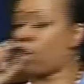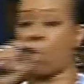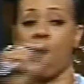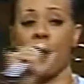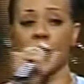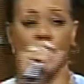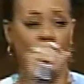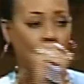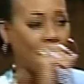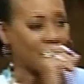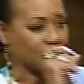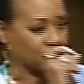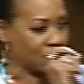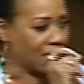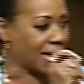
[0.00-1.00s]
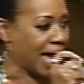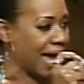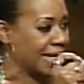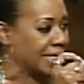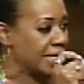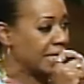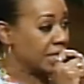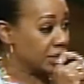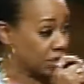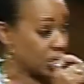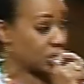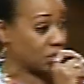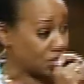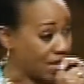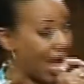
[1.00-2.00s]
word to us tonight to
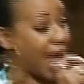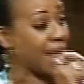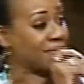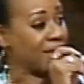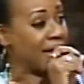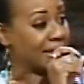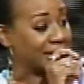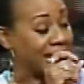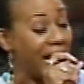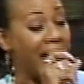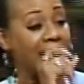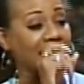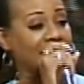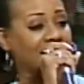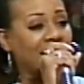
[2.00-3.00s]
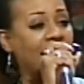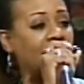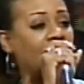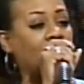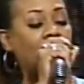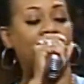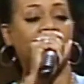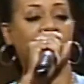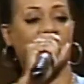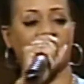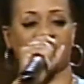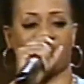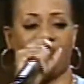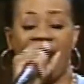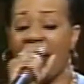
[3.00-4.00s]
say that God is getting ready to
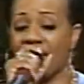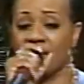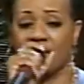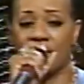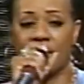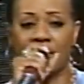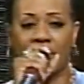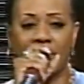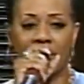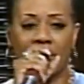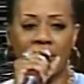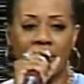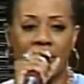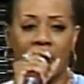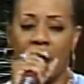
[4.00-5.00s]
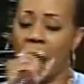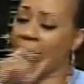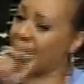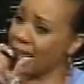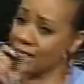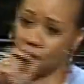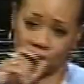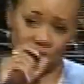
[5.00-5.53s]
fight against